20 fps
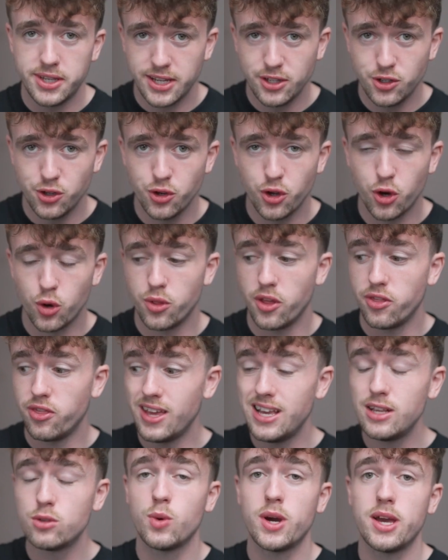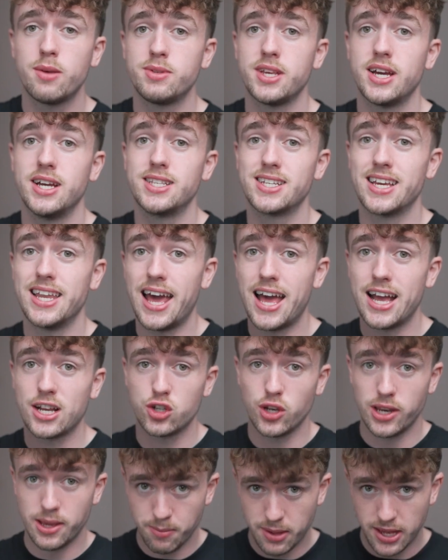did you know that these websites can
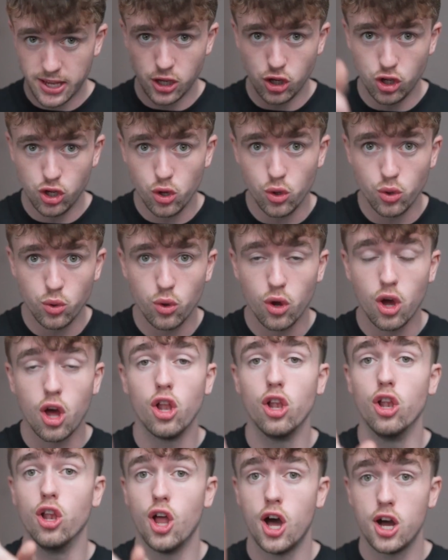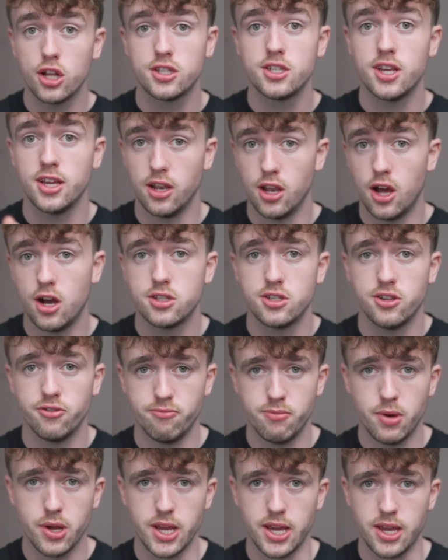actually make you lots and lots of
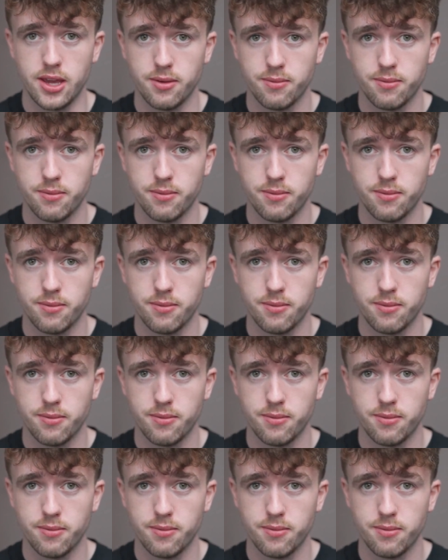money?